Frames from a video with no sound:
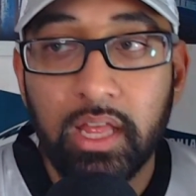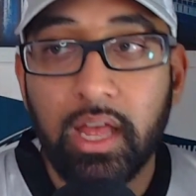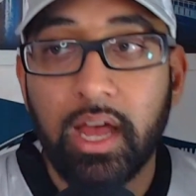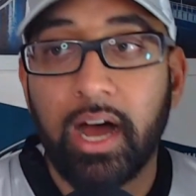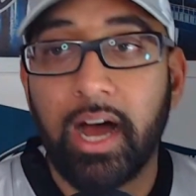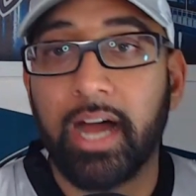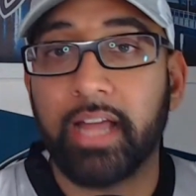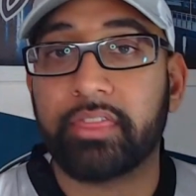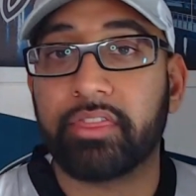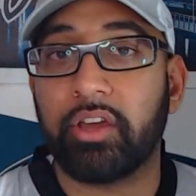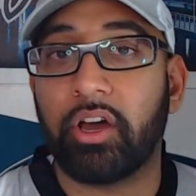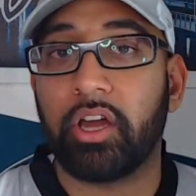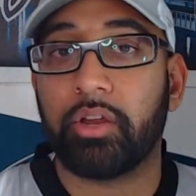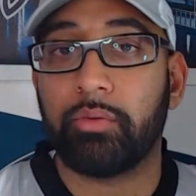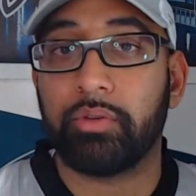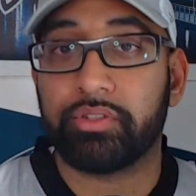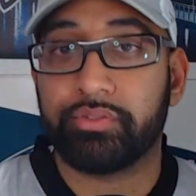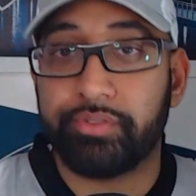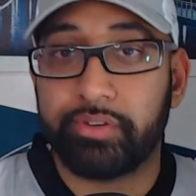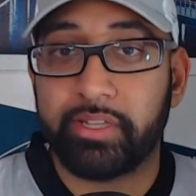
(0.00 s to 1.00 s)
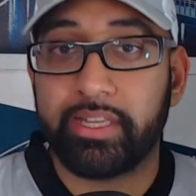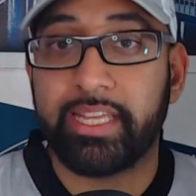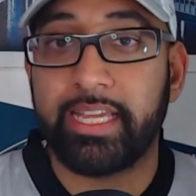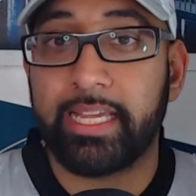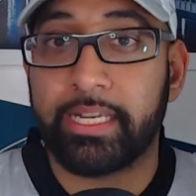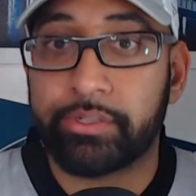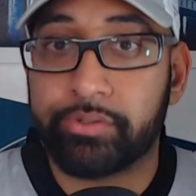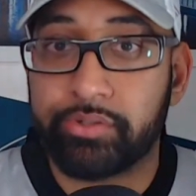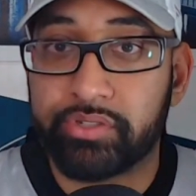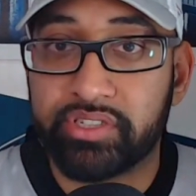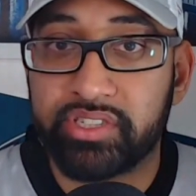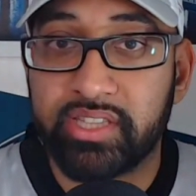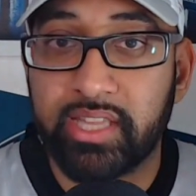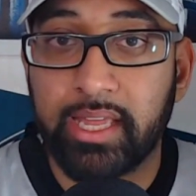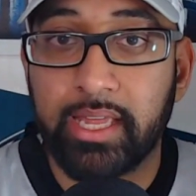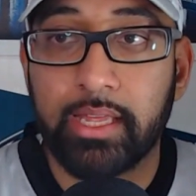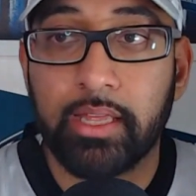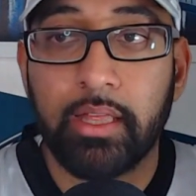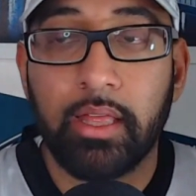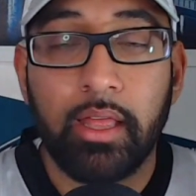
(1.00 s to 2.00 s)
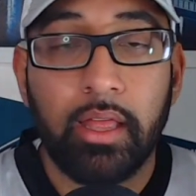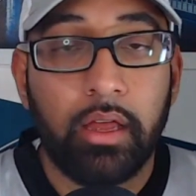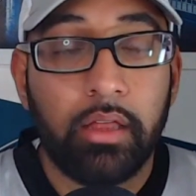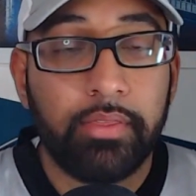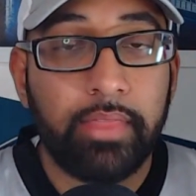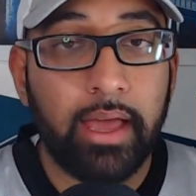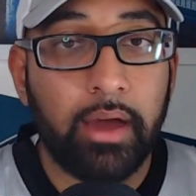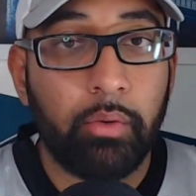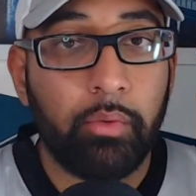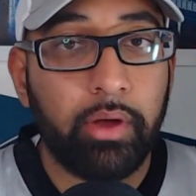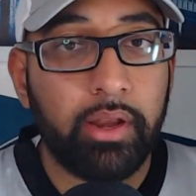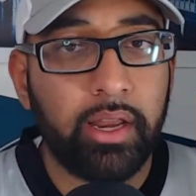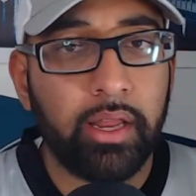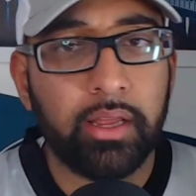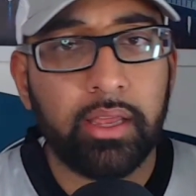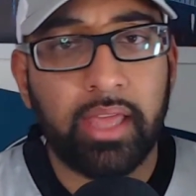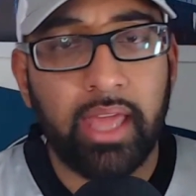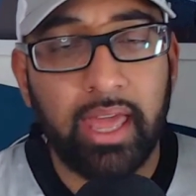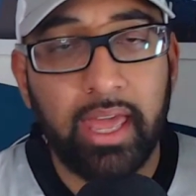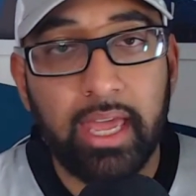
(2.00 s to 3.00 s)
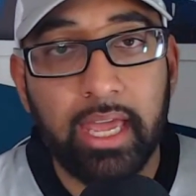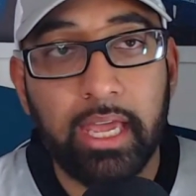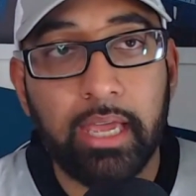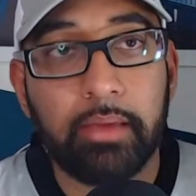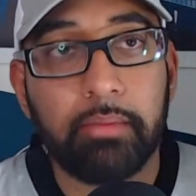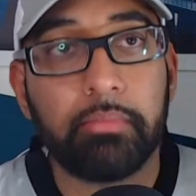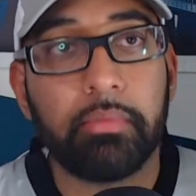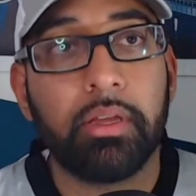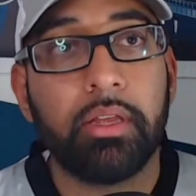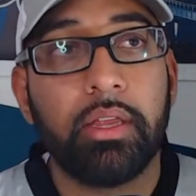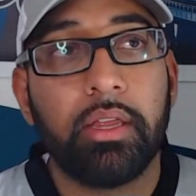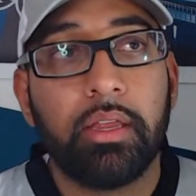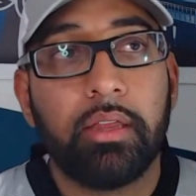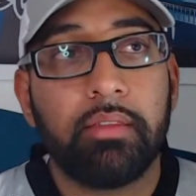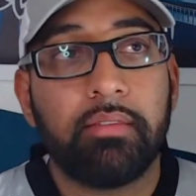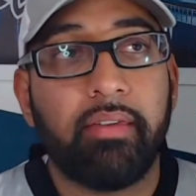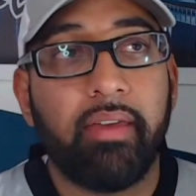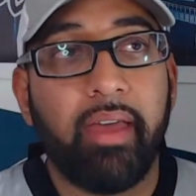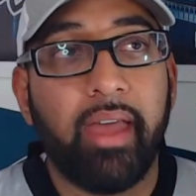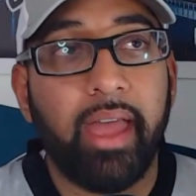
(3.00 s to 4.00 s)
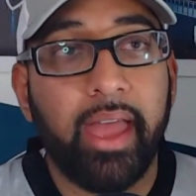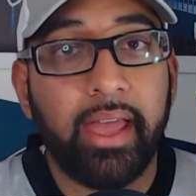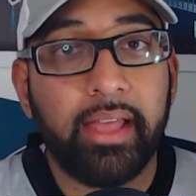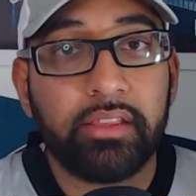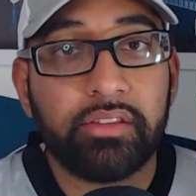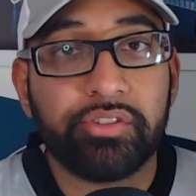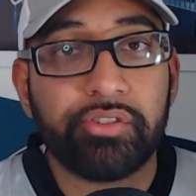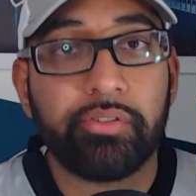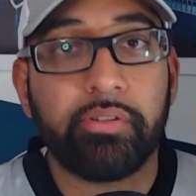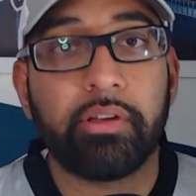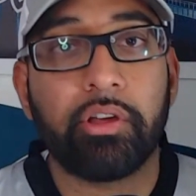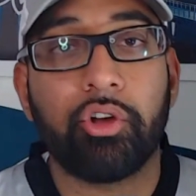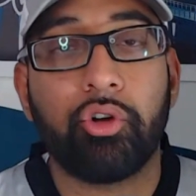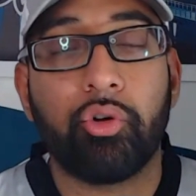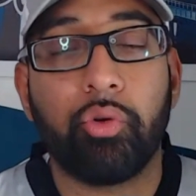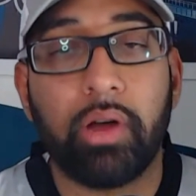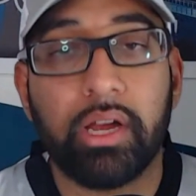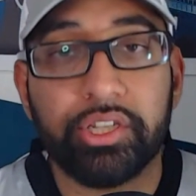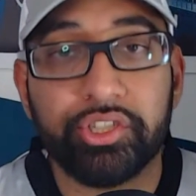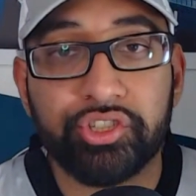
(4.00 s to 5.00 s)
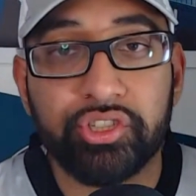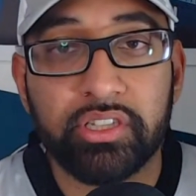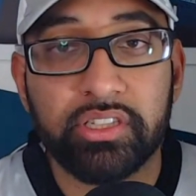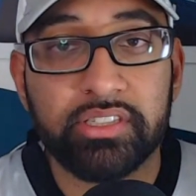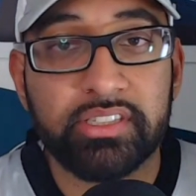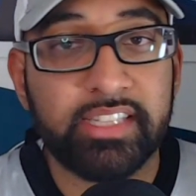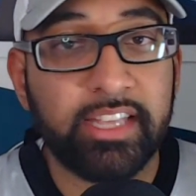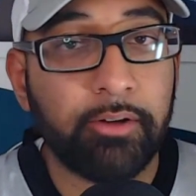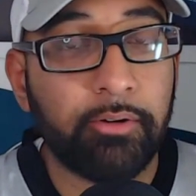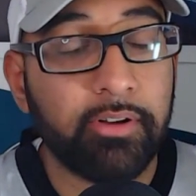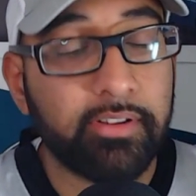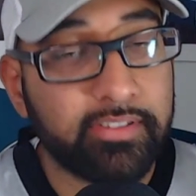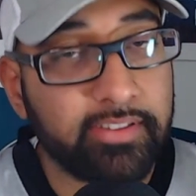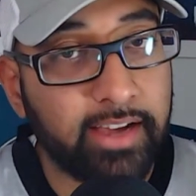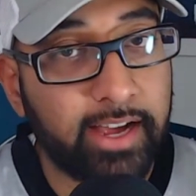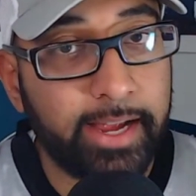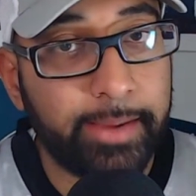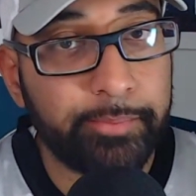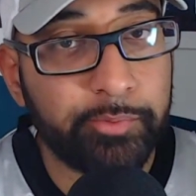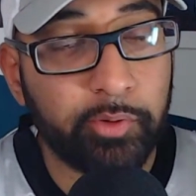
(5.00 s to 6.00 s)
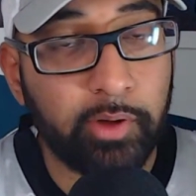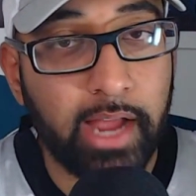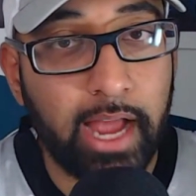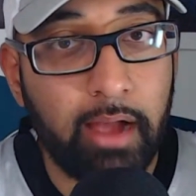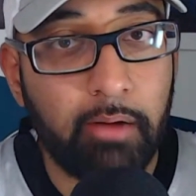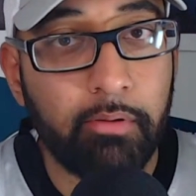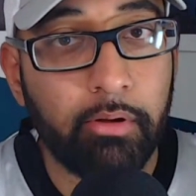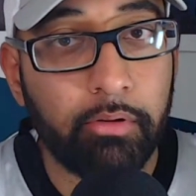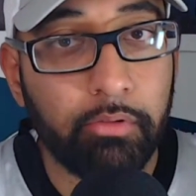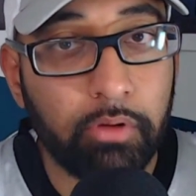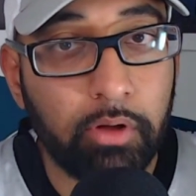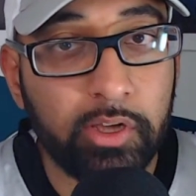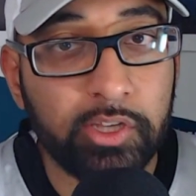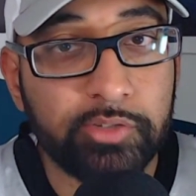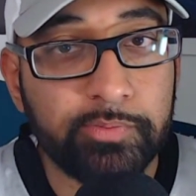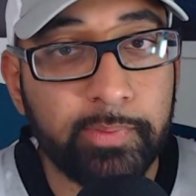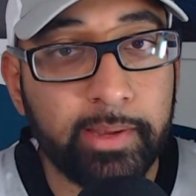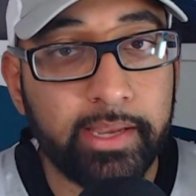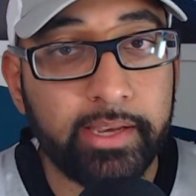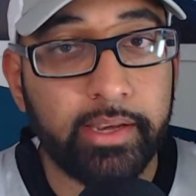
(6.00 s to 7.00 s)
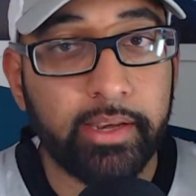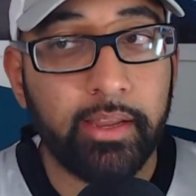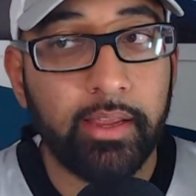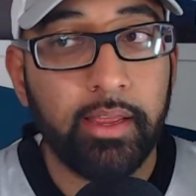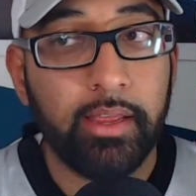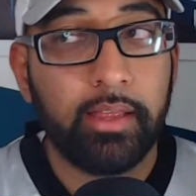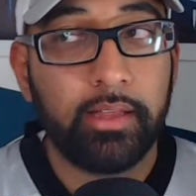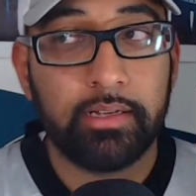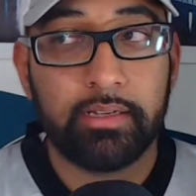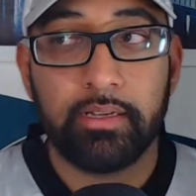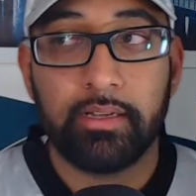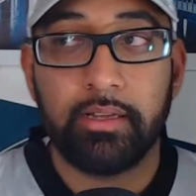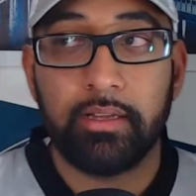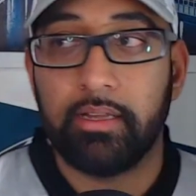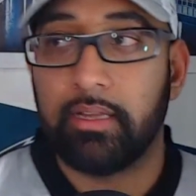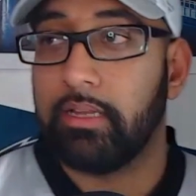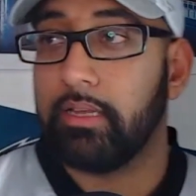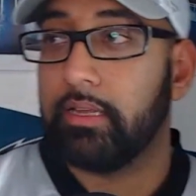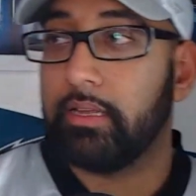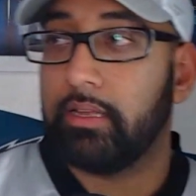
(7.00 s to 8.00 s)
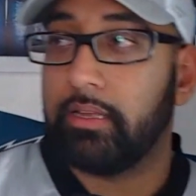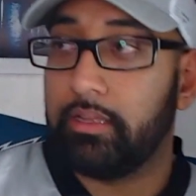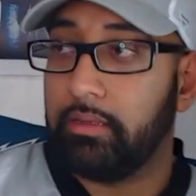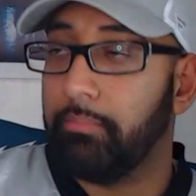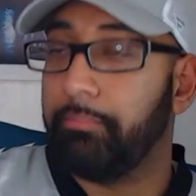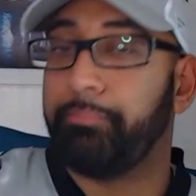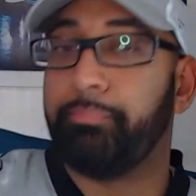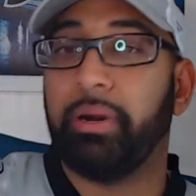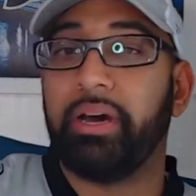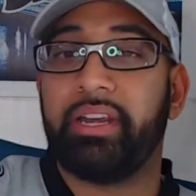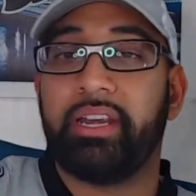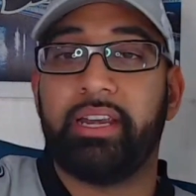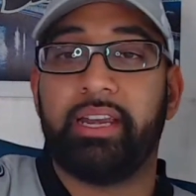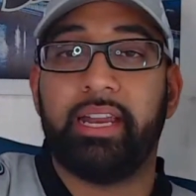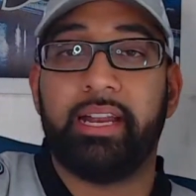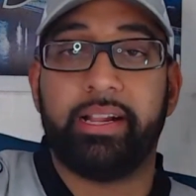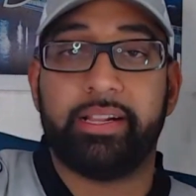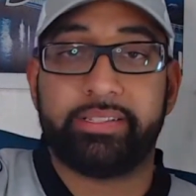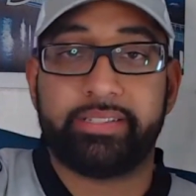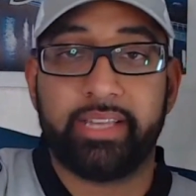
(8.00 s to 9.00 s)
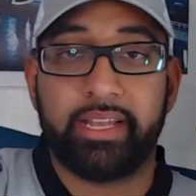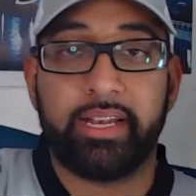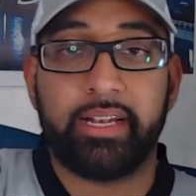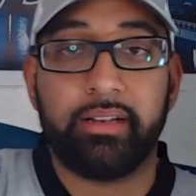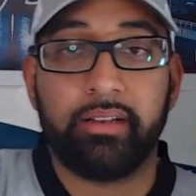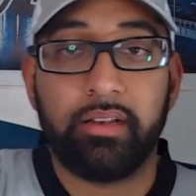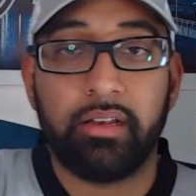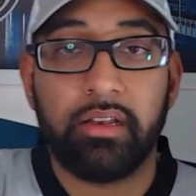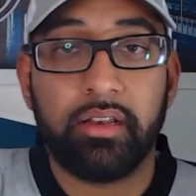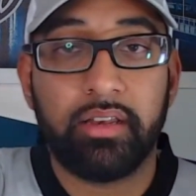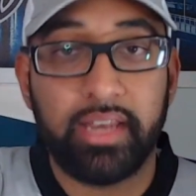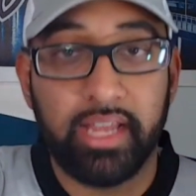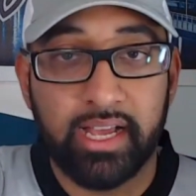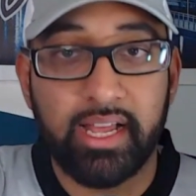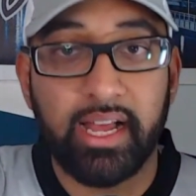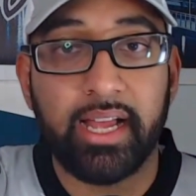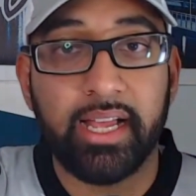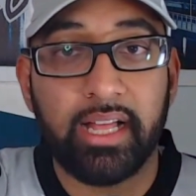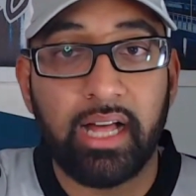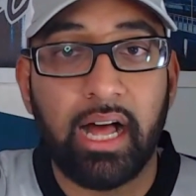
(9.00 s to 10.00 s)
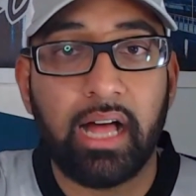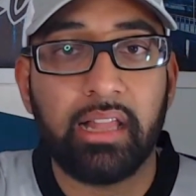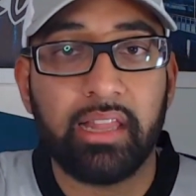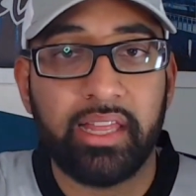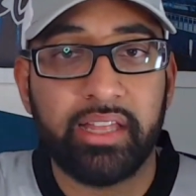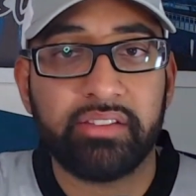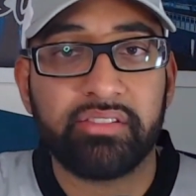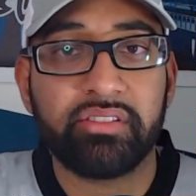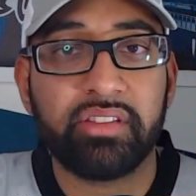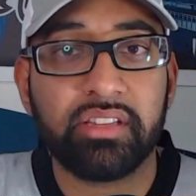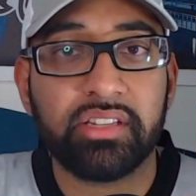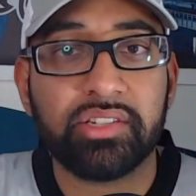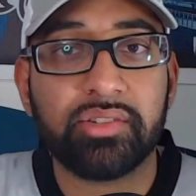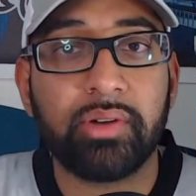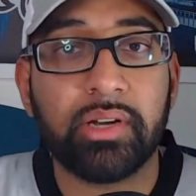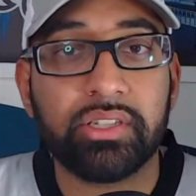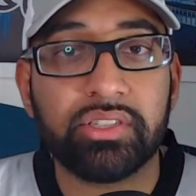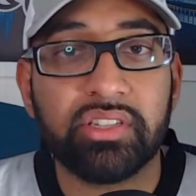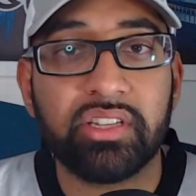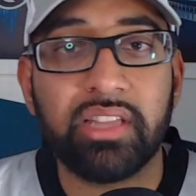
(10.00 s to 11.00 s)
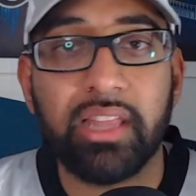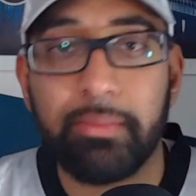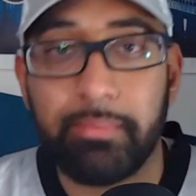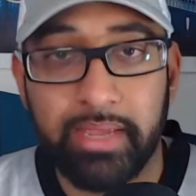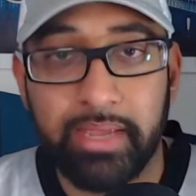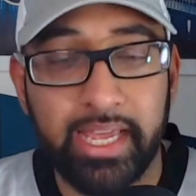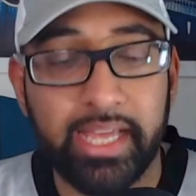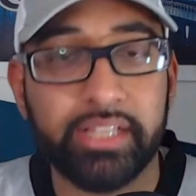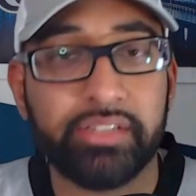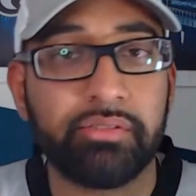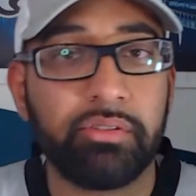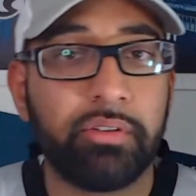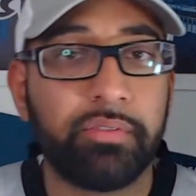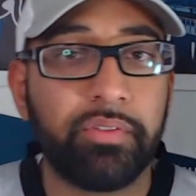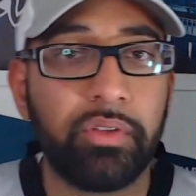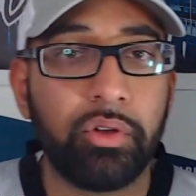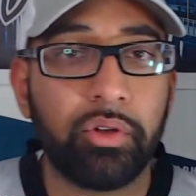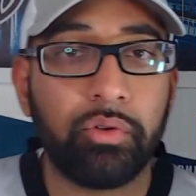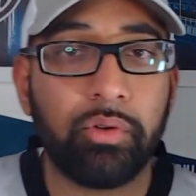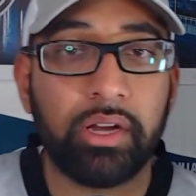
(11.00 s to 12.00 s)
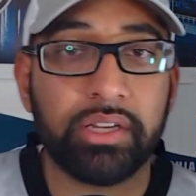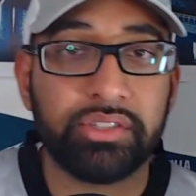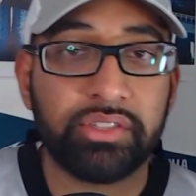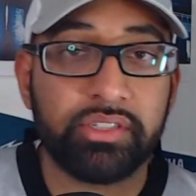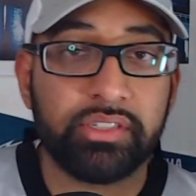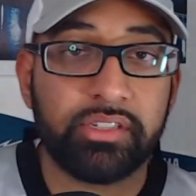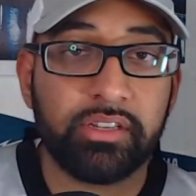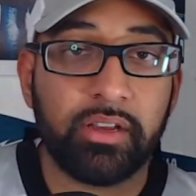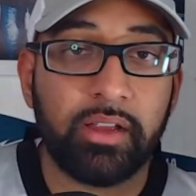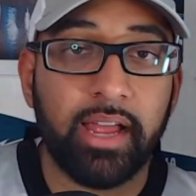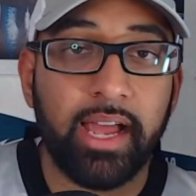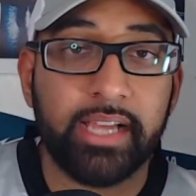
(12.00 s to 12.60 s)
I thought it was really interesting that when it came to answering questions, there were times where Howie Roseman butted in and said, Nick, I'll answer this question. Let me answer a few questions here.